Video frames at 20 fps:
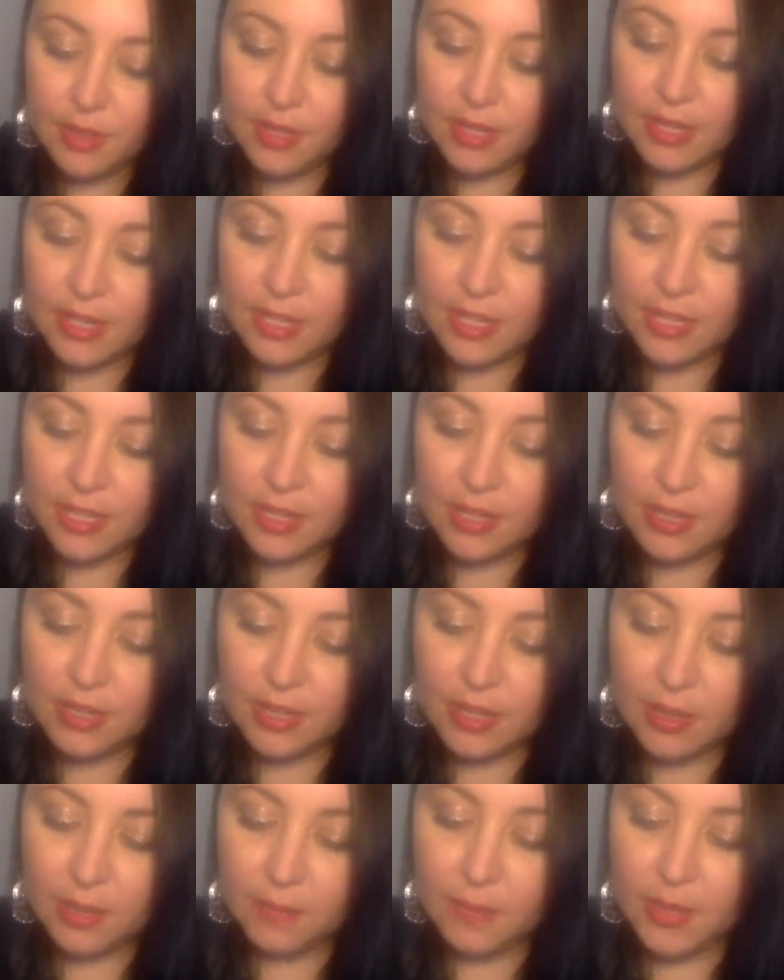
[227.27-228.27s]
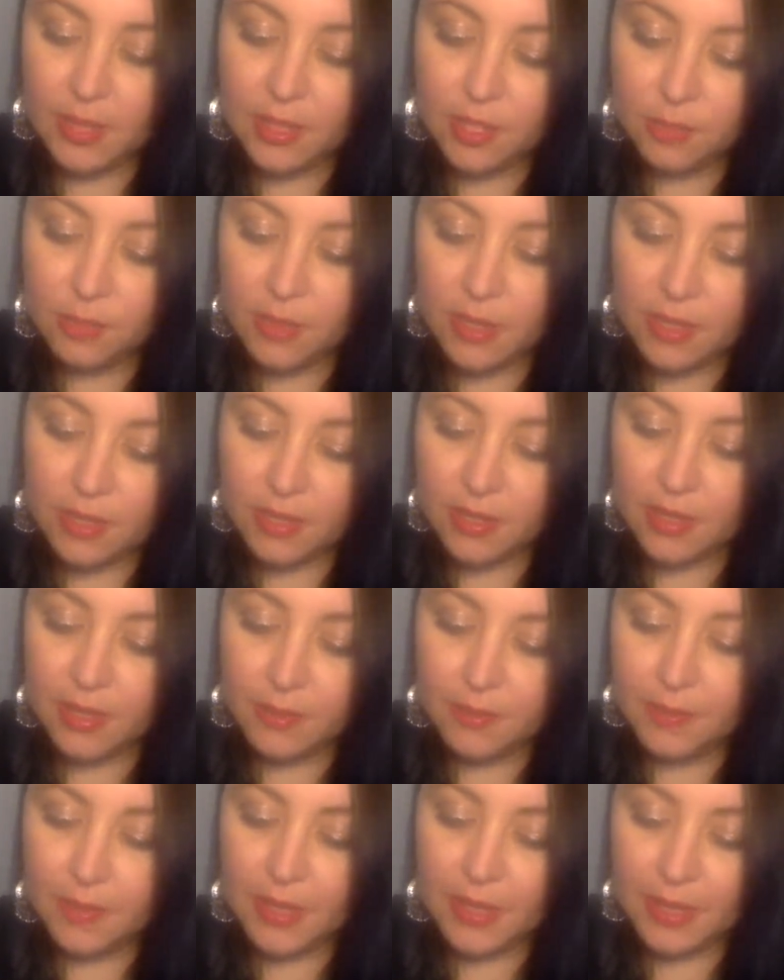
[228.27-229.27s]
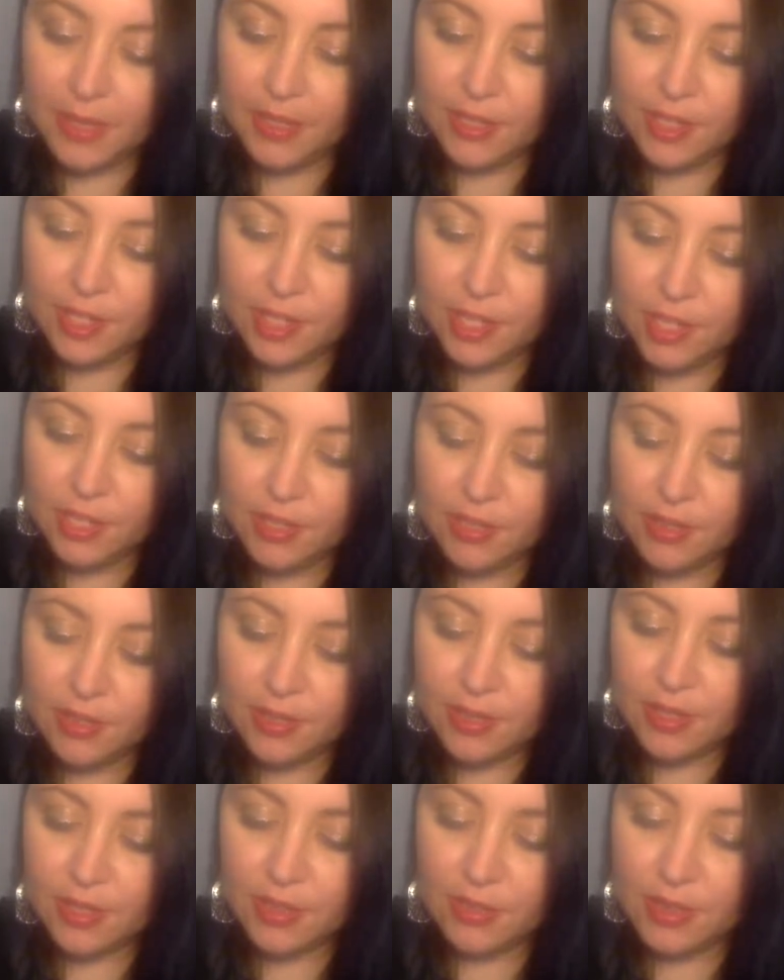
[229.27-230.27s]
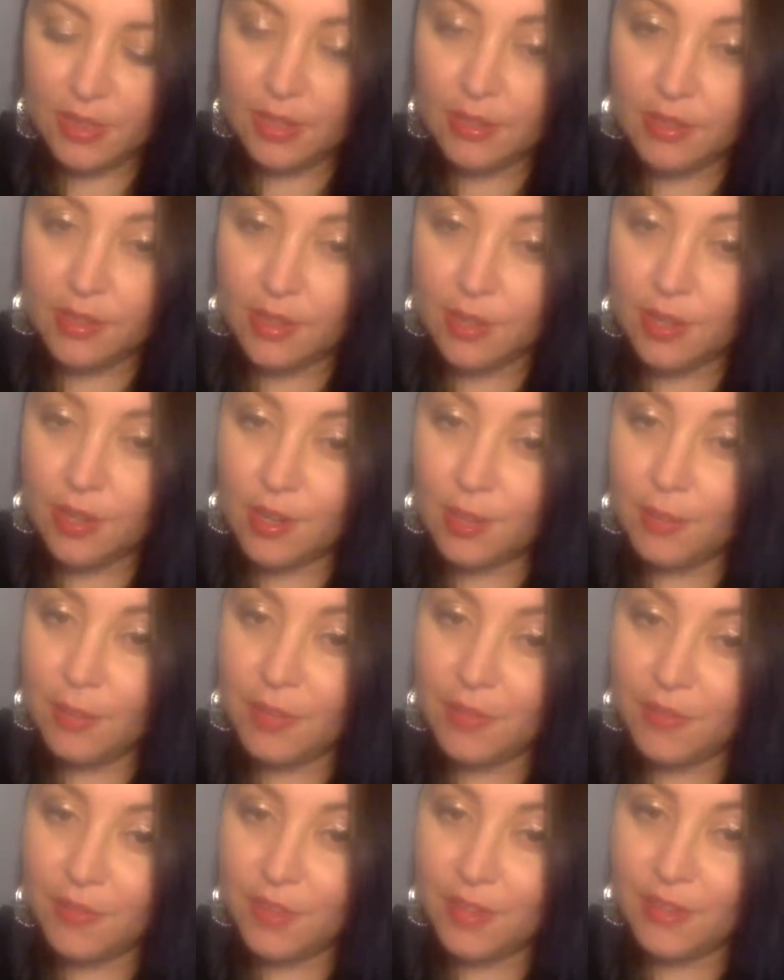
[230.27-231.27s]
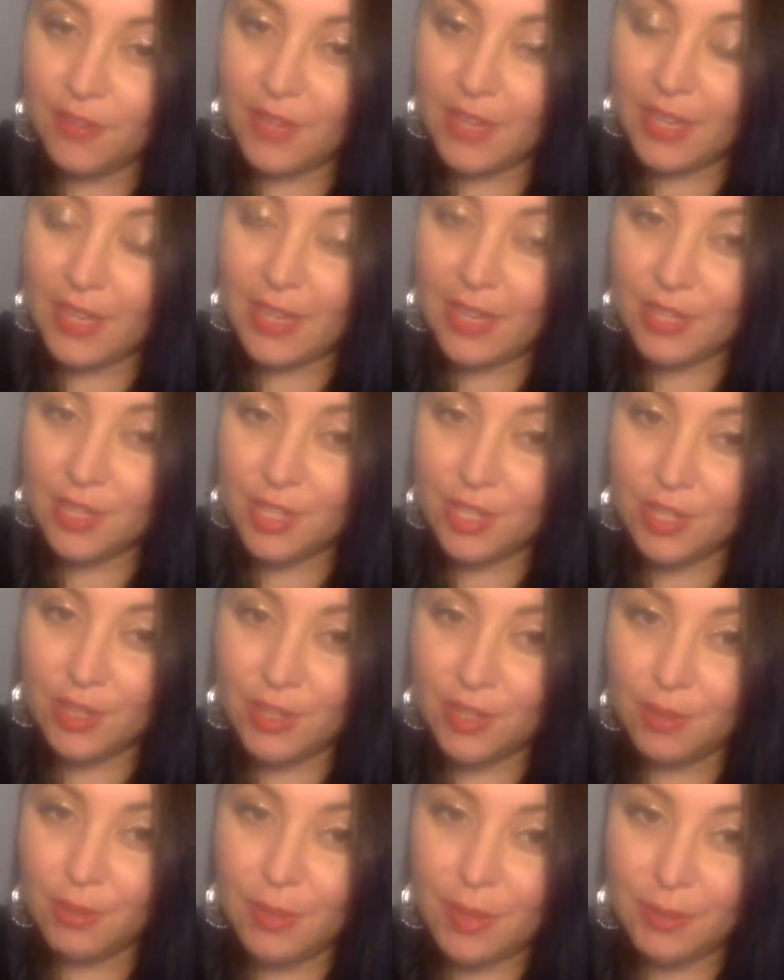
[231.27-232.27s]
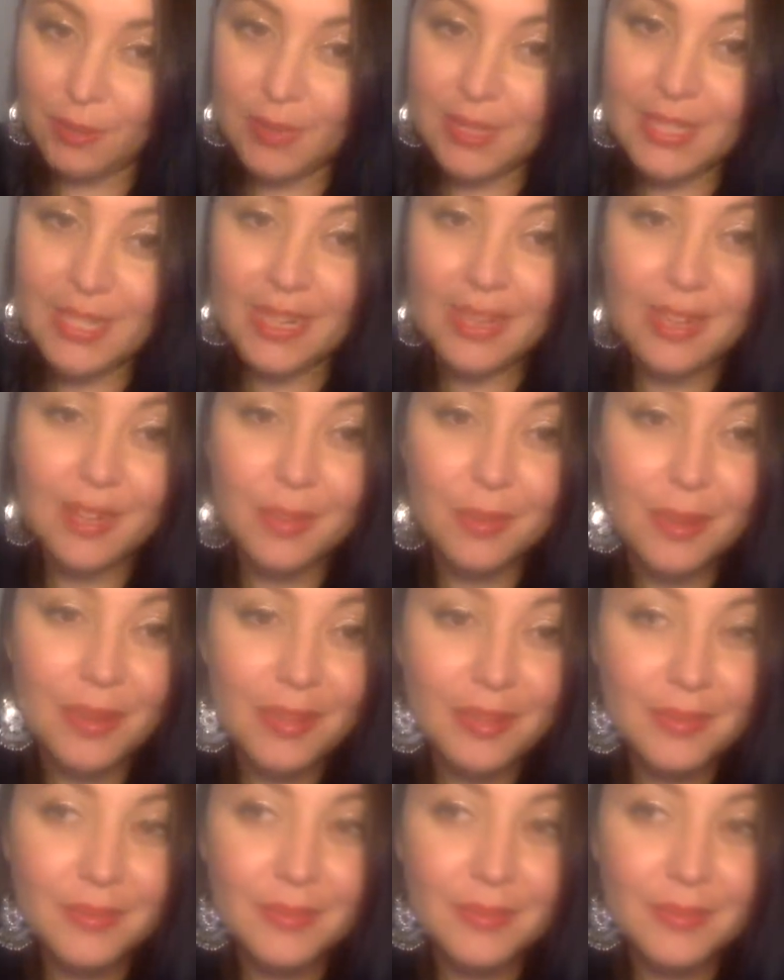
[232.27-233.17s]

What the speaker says: I just saw like a beach ball on a beach. So either you're hoping for a vacation or you might be taking one.